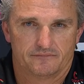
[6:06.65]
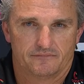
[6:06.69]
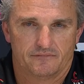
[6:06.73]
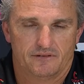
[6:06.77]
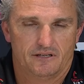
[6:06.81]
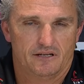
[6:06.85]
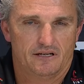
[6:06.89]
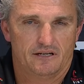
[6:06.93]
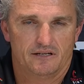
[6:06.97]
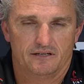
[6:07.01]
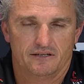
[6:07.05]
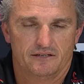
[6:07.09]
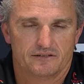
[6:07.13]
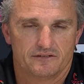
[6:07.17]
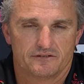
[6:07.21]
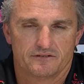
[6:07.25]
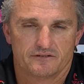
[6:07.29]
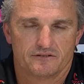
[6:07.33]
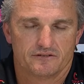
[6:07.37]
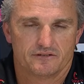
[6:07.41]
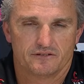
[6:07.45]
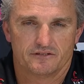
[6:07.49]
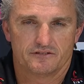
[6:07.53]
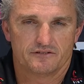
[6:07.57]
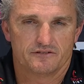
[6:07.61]
No, no it's,
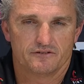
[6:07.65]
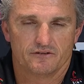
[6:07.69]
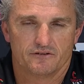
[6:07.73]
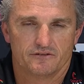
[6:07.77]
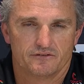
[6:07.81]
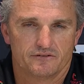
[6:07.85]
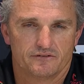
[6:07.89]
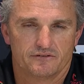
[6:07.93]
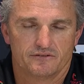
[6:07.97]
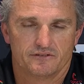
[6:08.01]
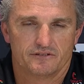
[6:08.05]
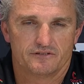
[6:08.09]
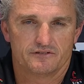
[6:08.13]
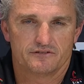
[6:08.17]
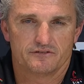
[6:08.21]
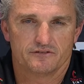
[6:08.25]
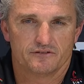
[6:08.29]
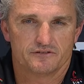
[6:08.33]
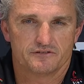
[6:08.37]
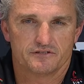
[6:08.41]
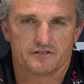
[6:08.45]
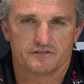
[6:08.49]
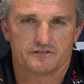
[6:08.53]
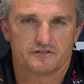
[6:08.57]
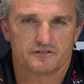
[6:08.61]
it's, not. It's
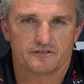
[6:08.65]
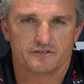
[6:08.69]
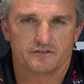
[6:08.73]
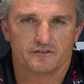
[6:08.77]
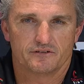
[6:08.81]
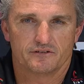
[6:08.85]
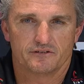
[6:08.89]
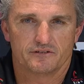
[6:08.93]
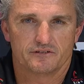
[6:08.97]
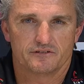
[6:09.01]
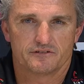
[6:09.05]
not just tonight.